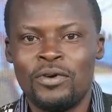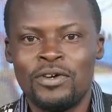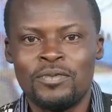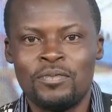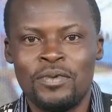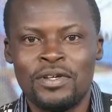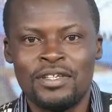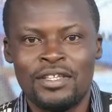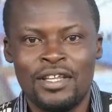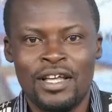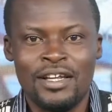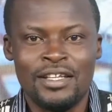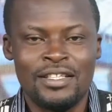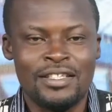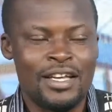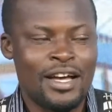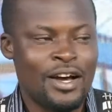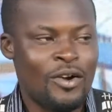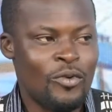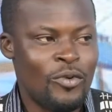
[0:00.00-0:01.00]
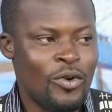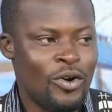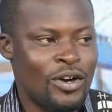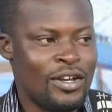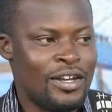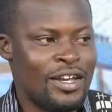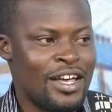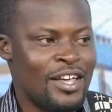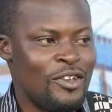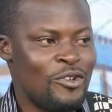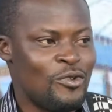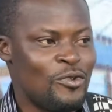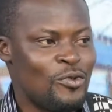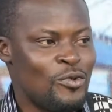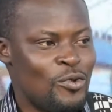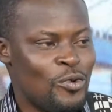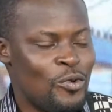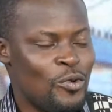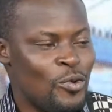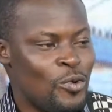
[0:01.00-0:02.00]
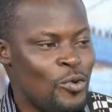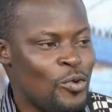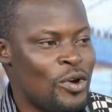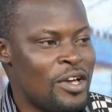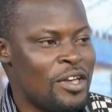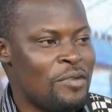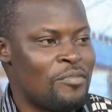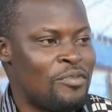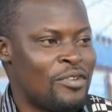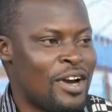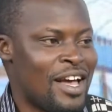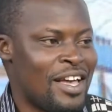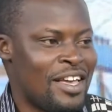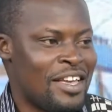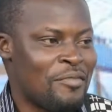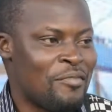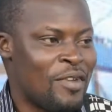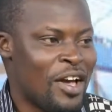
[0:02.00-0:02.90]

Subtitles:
Personality Award, Nuhu Ibrahim.